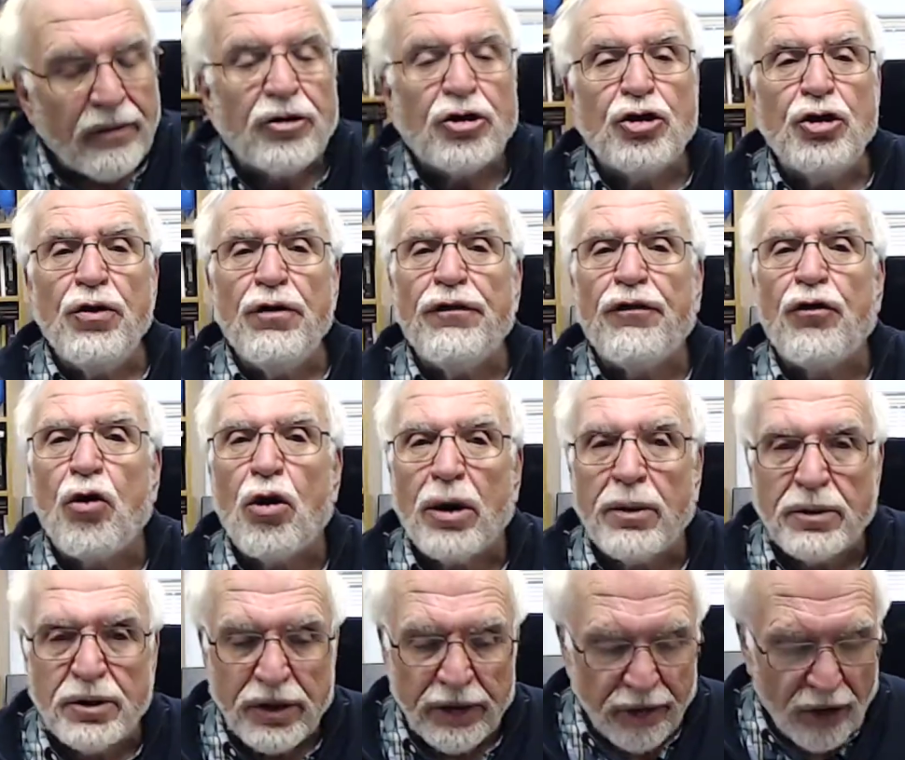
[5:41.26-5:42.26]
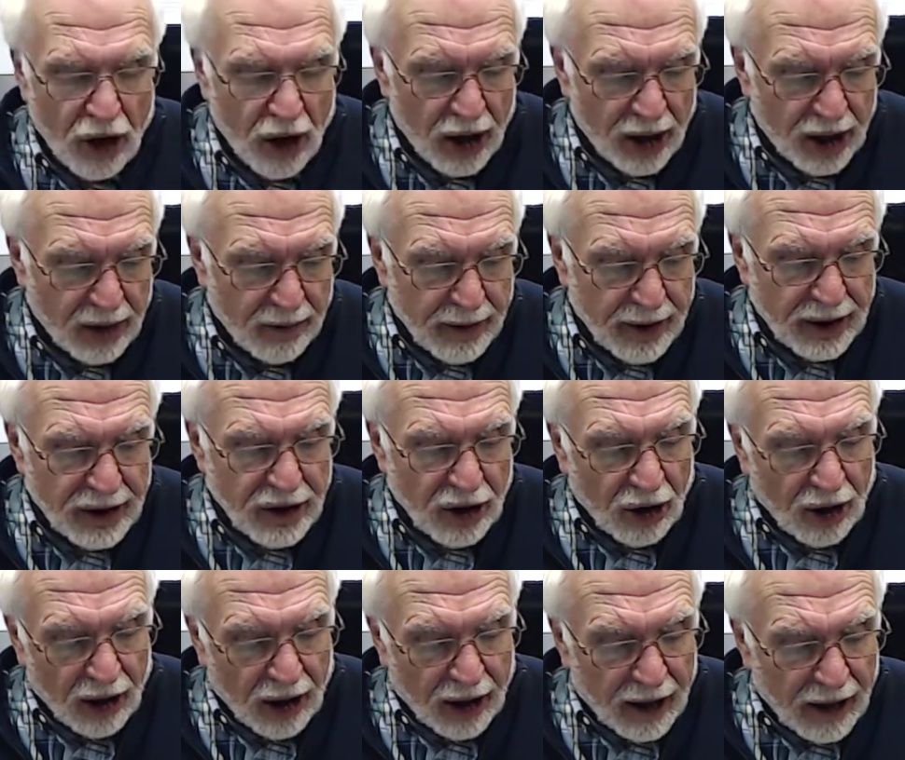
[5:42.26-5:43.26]
Two forms of argument
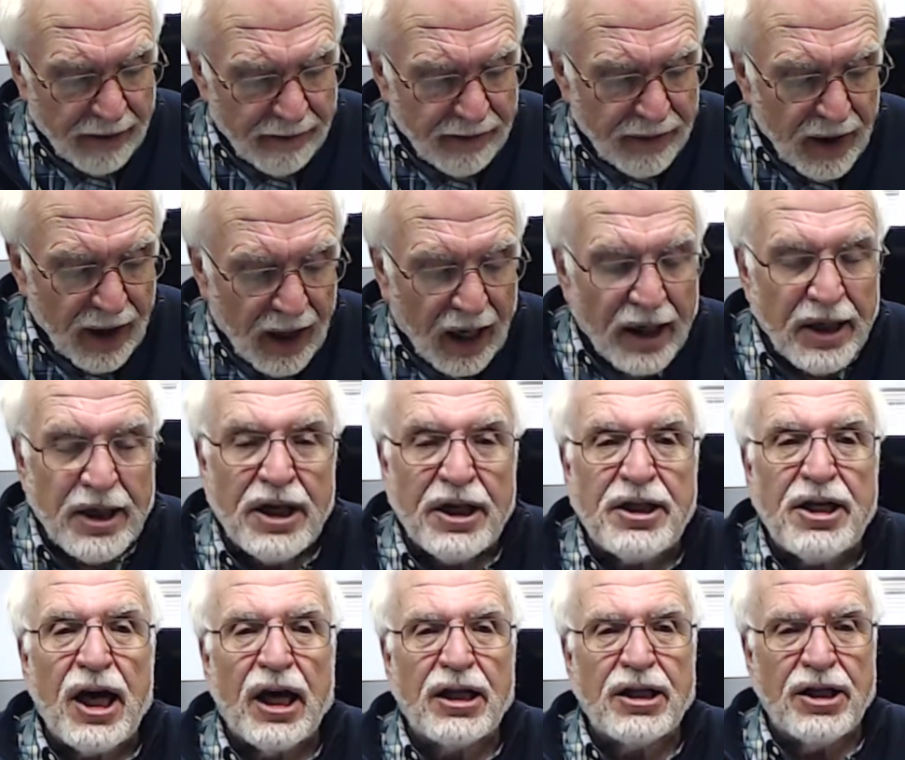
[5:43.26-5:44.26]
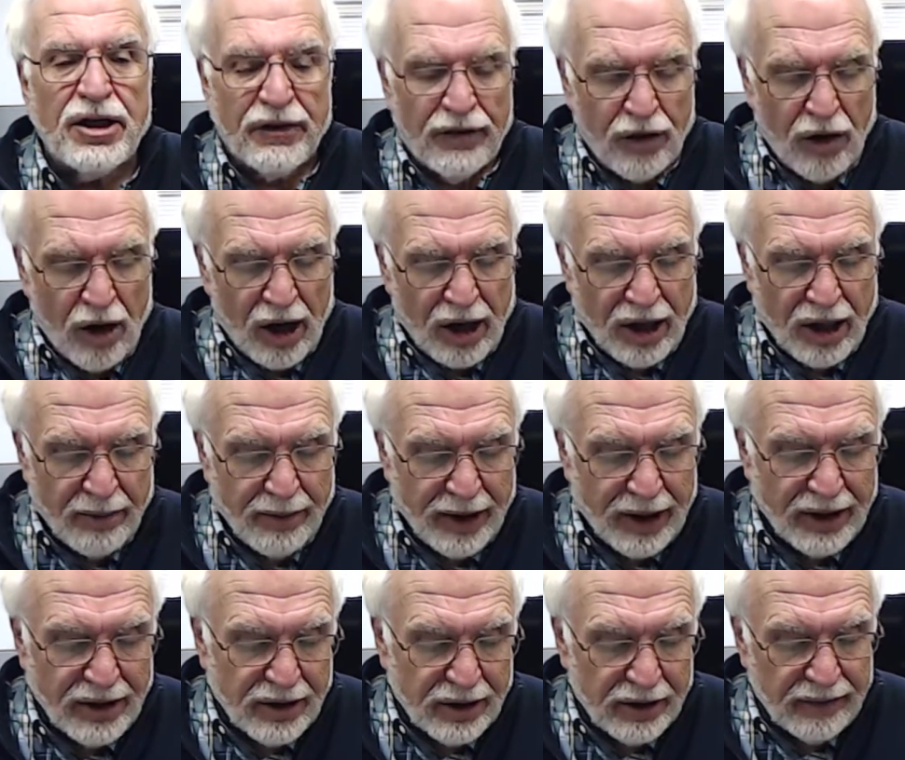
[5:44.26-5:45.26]
are a deductive argument
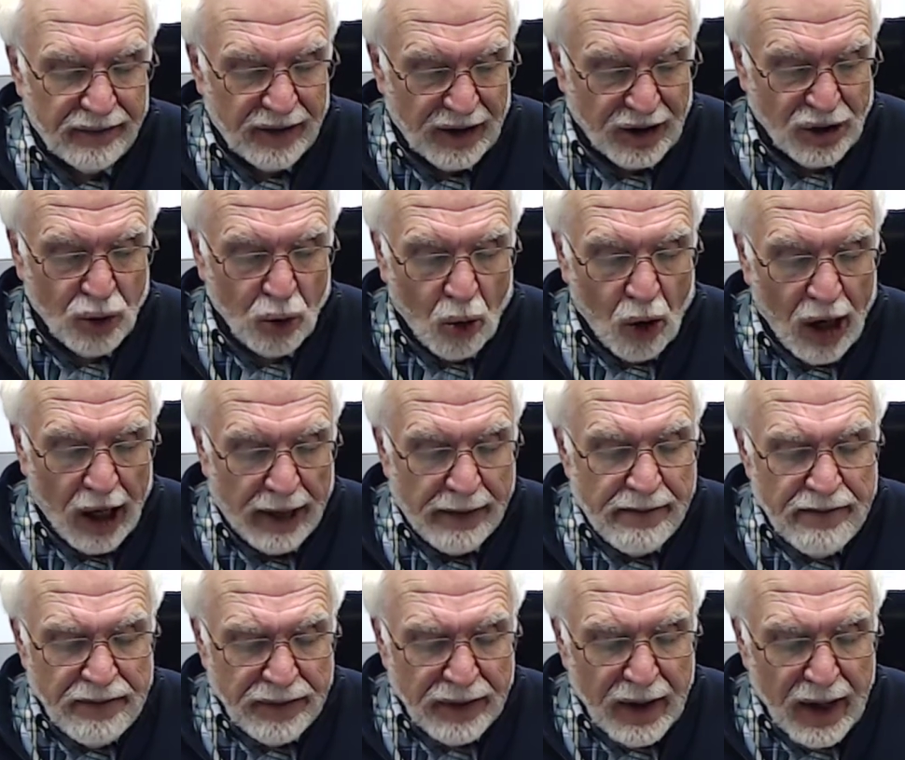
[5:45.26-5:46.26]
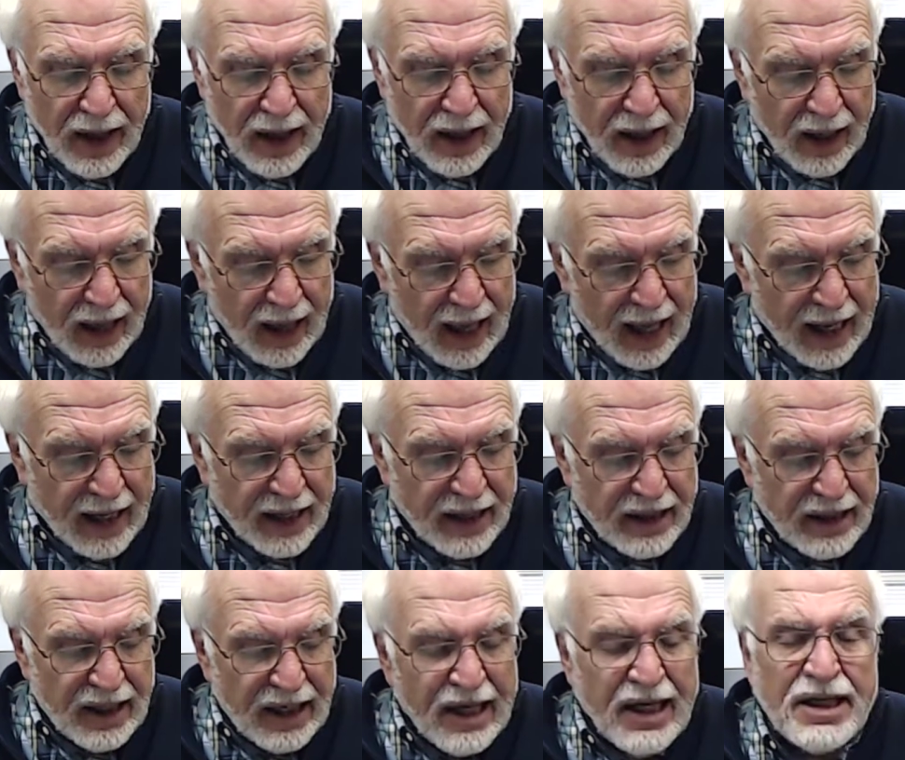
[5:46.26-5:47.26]
is one, and
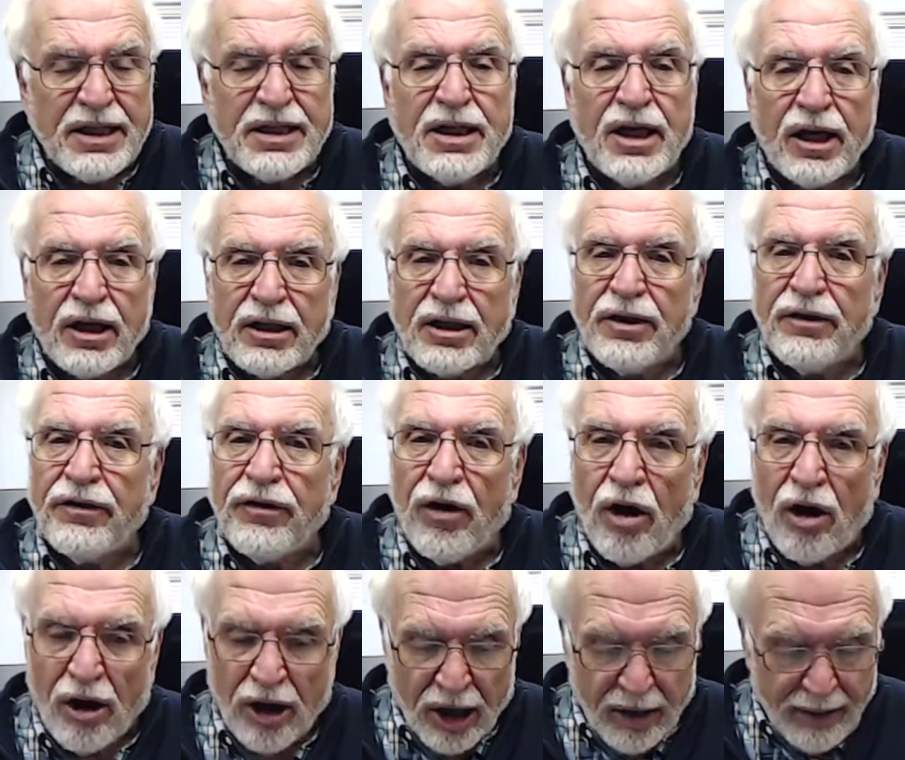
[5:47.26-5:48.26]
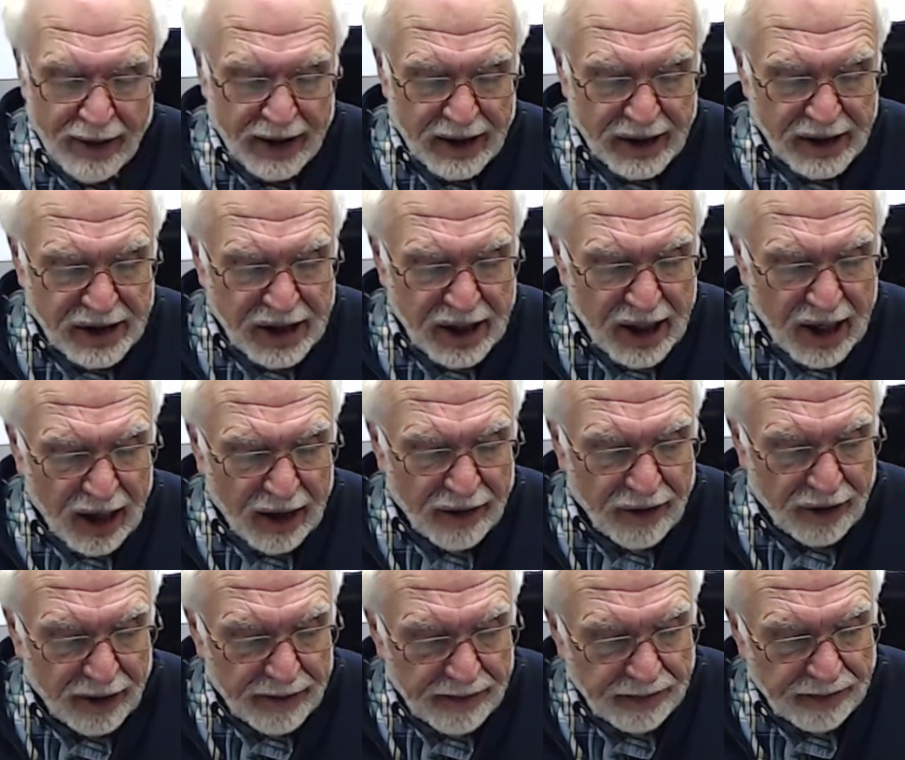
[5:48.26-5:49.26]
an inductive argument is the
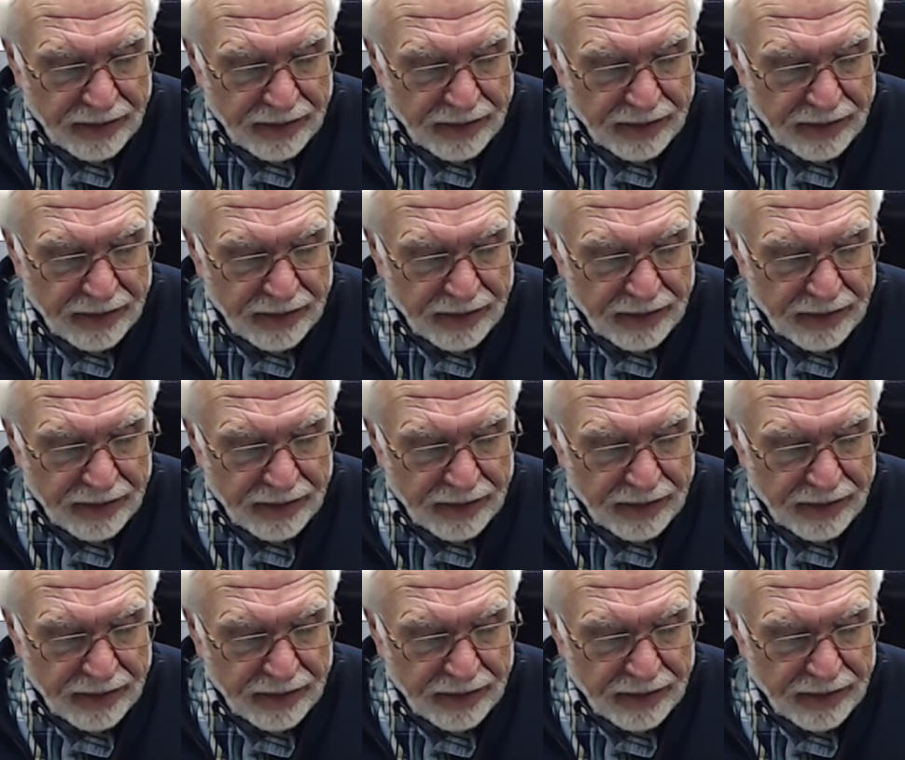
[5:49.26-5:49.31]
other.